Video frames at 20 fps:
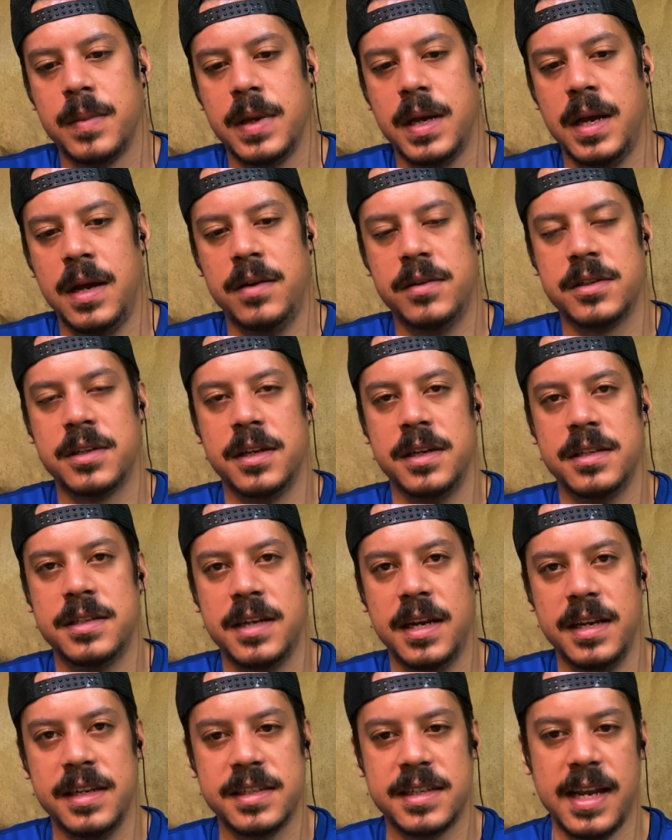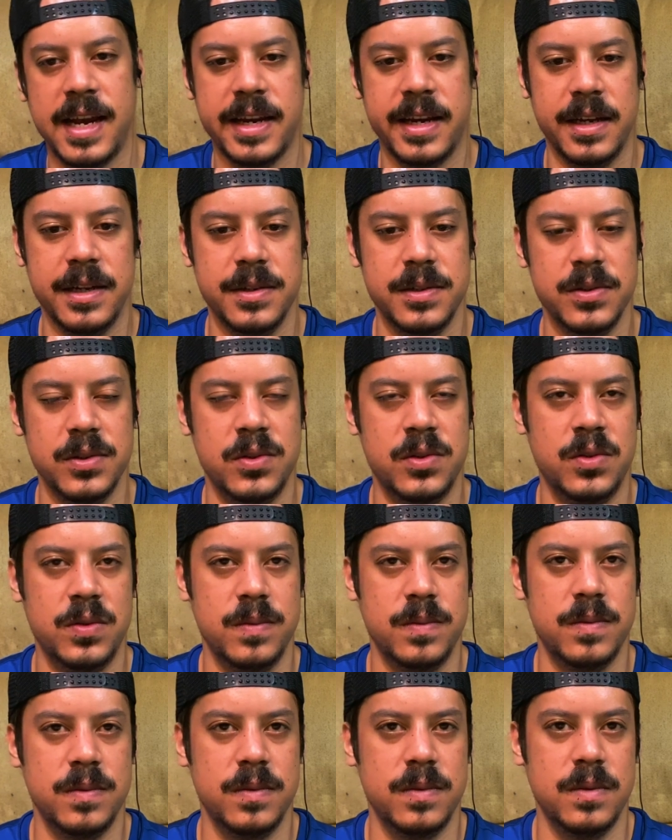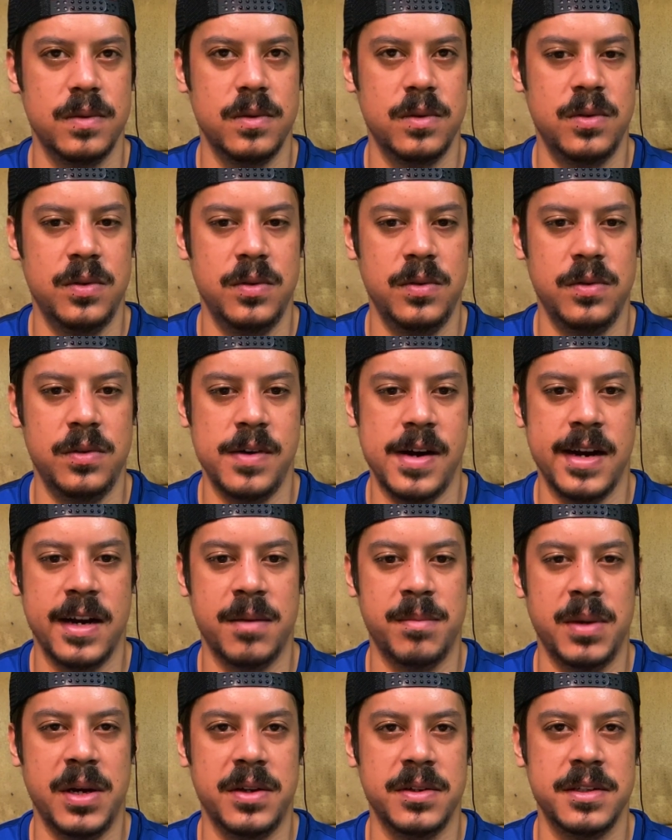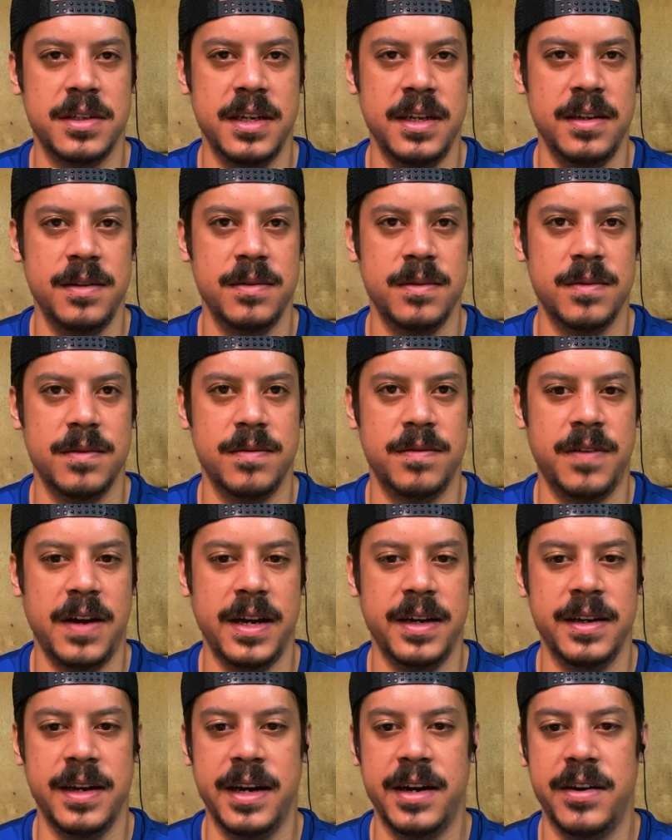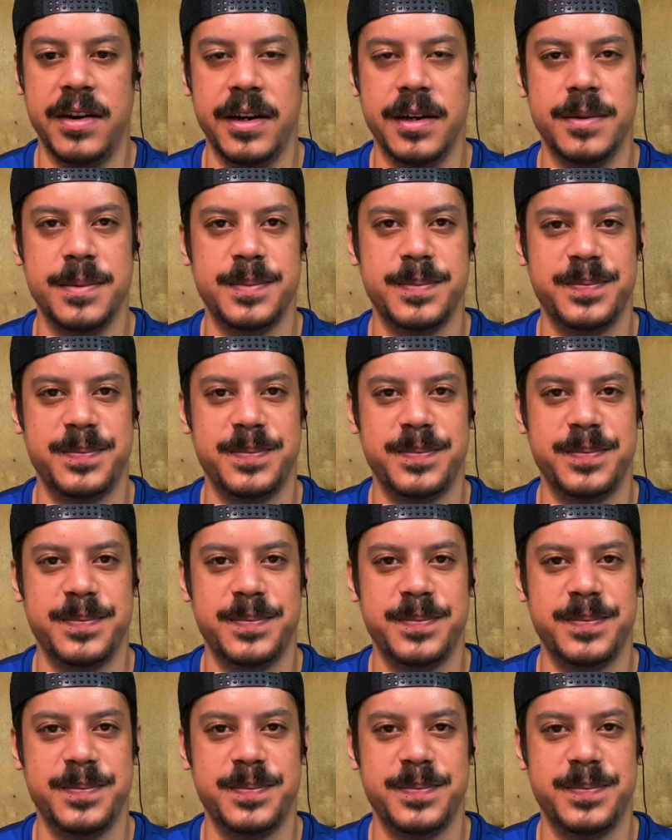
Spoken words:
I was gonna say it's like a Dragon Ball Z fighting area.